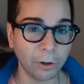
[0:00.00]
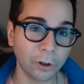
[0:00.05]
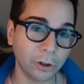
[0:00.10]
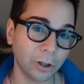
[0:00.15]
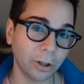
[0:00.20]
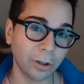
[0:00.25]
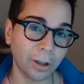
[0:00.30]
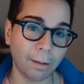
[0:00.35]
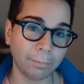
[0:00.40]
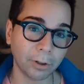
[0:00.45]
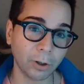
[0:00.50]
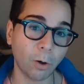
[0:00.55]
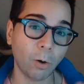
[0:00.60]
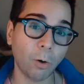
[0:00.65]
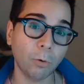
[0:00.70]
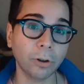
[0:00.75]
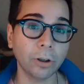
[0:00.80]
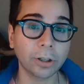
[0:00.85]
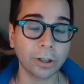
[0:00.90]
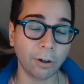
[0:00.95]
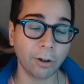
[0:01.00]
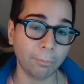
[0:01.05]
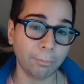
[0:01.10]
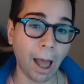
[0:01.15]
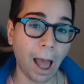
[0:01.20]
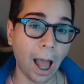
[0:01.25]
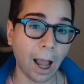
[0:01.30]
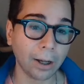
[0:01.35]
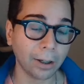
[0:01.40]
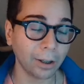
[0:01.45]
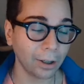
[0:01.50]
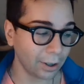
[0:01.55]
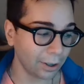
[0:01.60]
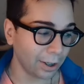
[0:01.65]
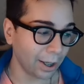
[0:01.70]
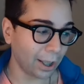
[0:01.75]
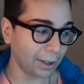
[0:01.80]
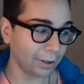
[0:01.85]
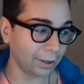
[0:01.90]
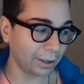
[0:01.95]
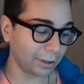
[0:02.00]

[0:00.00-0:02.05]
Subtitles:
You shouldn't have to hold yourself back, and